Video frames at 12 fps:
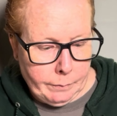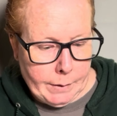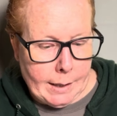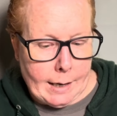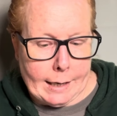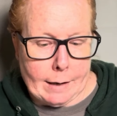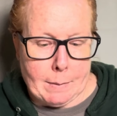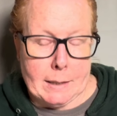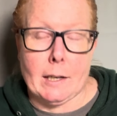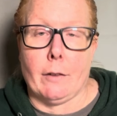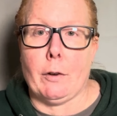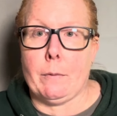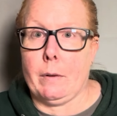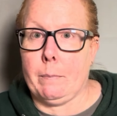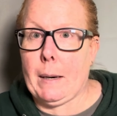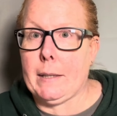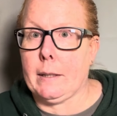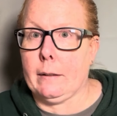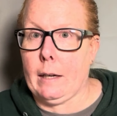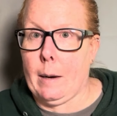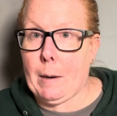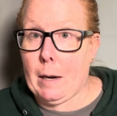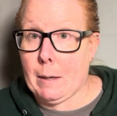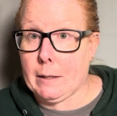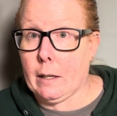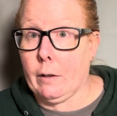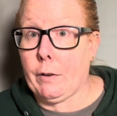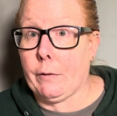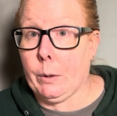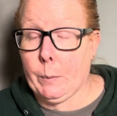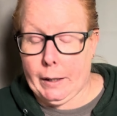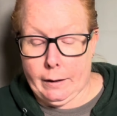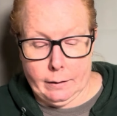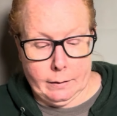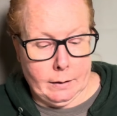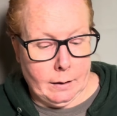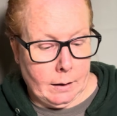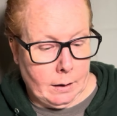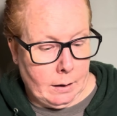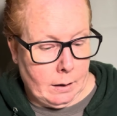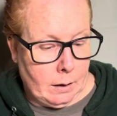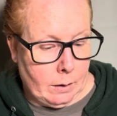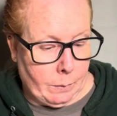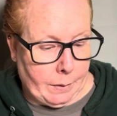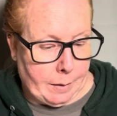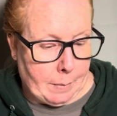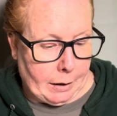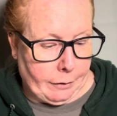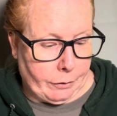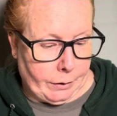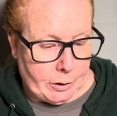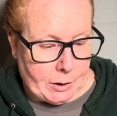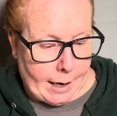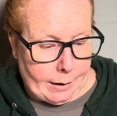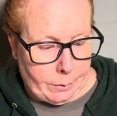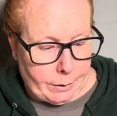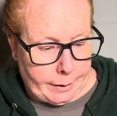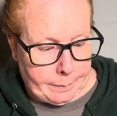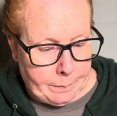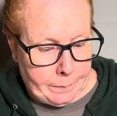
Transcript: And I give myself, basically I pay myself every week with the money for each category.